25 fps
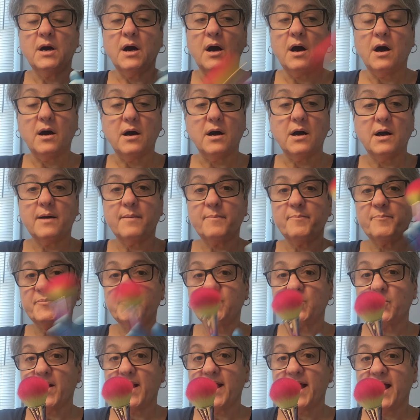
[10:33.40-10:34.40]

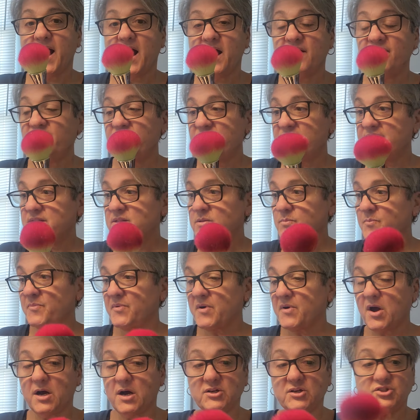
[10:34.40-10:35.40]
So I have this
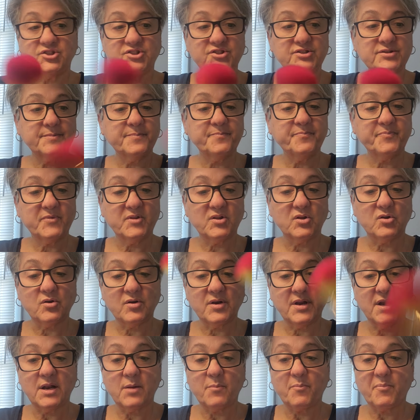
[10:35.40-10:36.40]
brush. So you
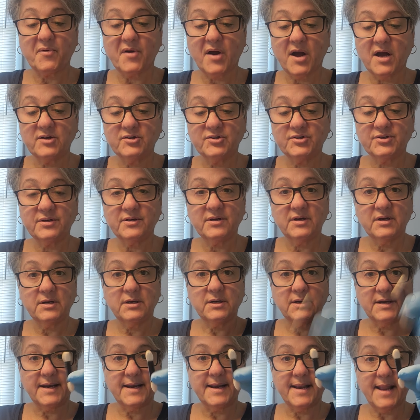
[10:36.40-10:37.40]
need a brush,
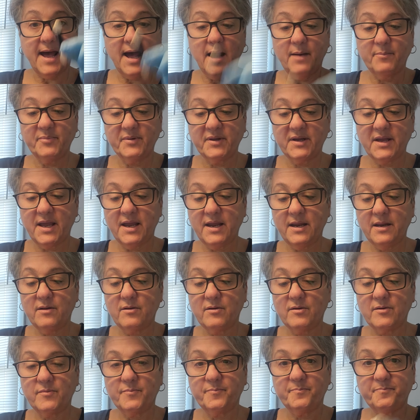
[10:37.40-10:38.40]
an
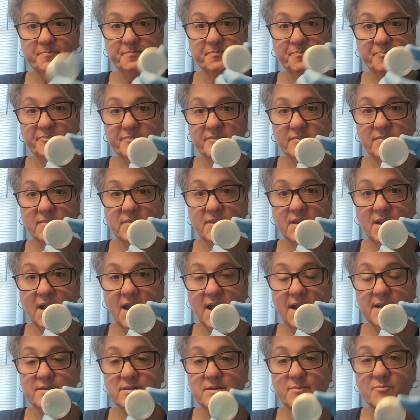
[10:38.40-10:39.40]
applicator,
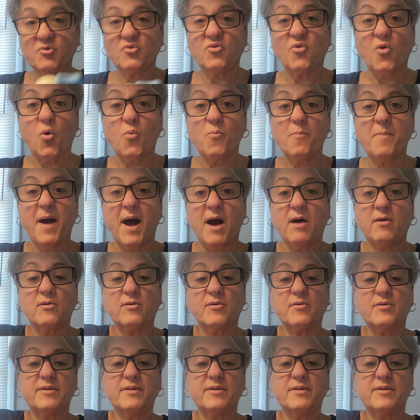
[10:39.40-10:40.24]
and some chrome powder.